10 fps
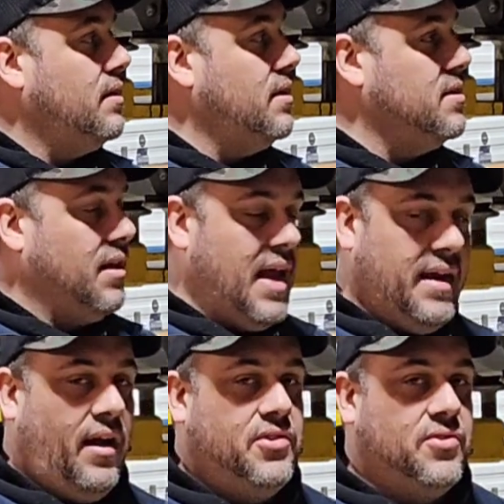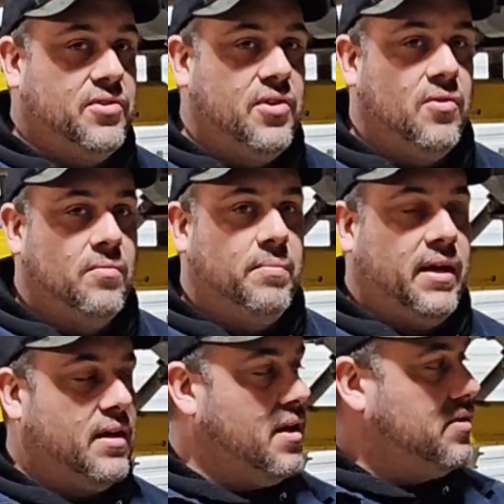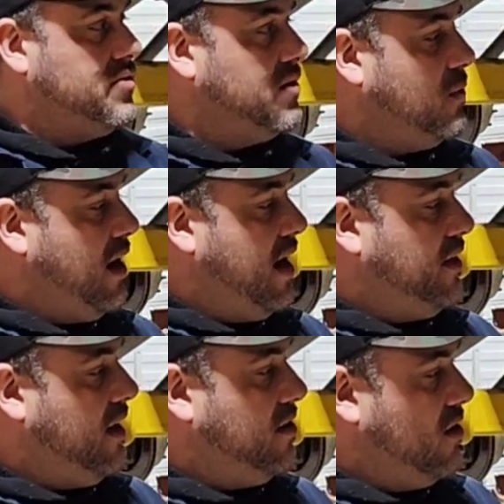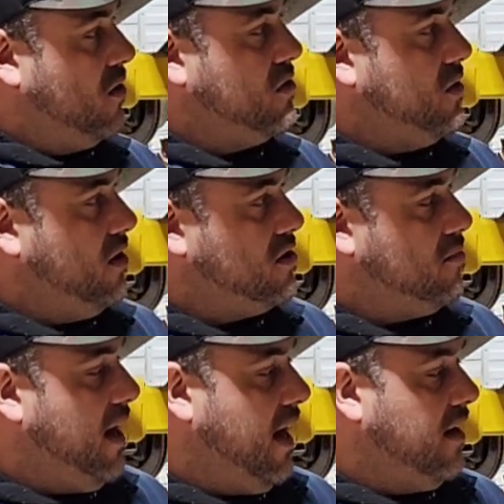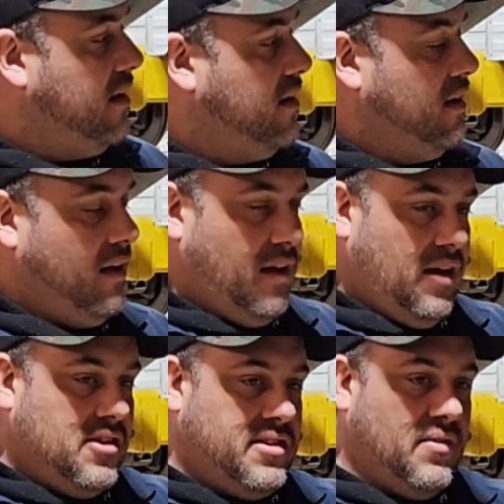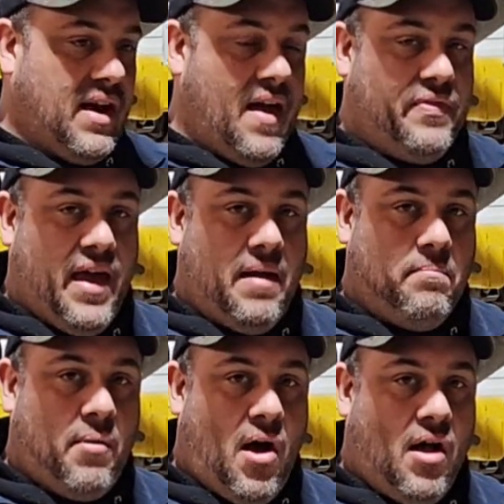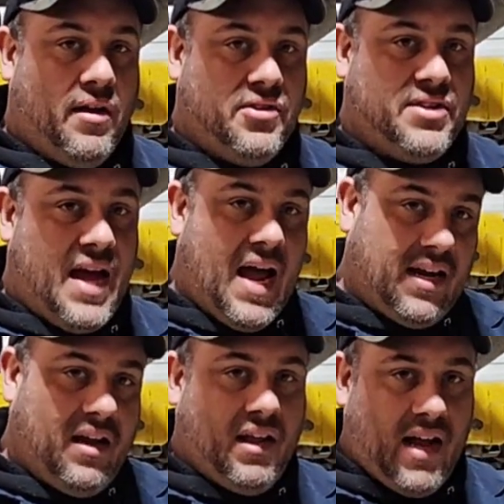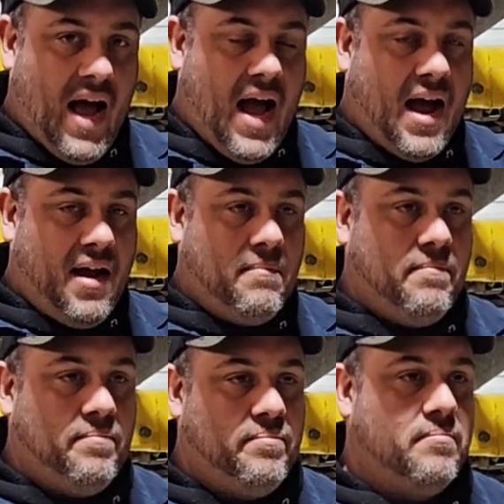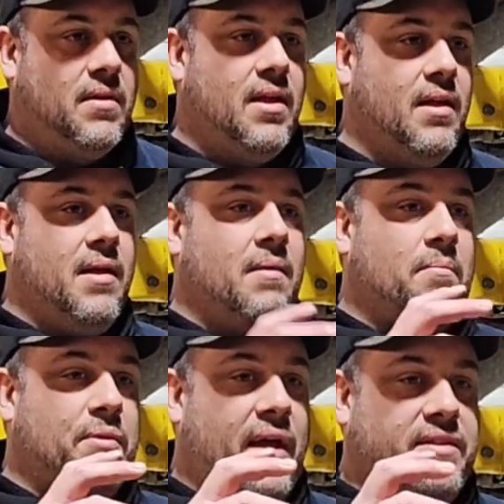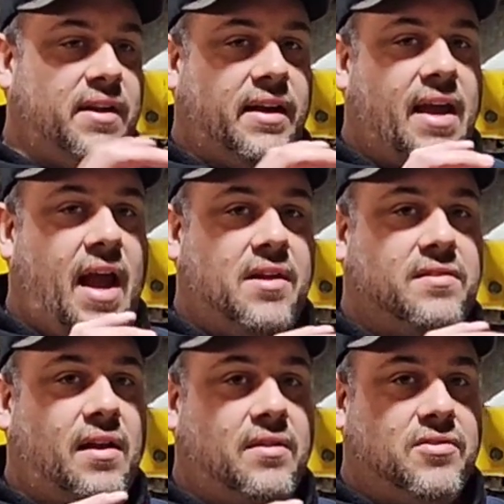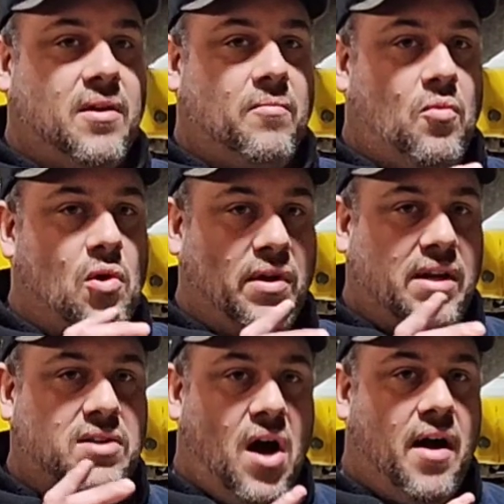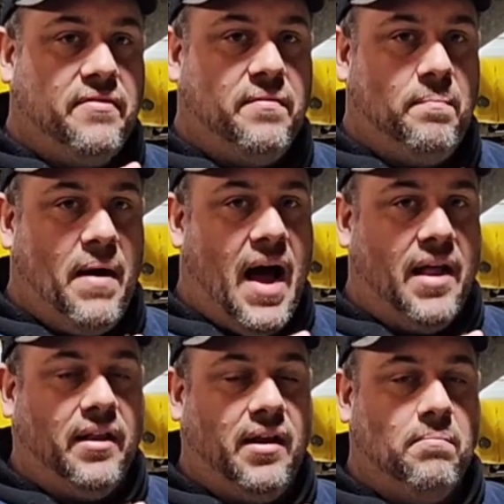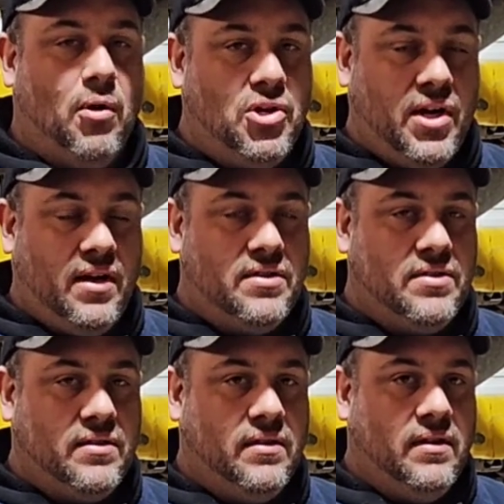is a lot nicer too, because the way the Enduro joints are made, you still got that ball and socket like a Heim, but that's encased in some really tough poly bushings,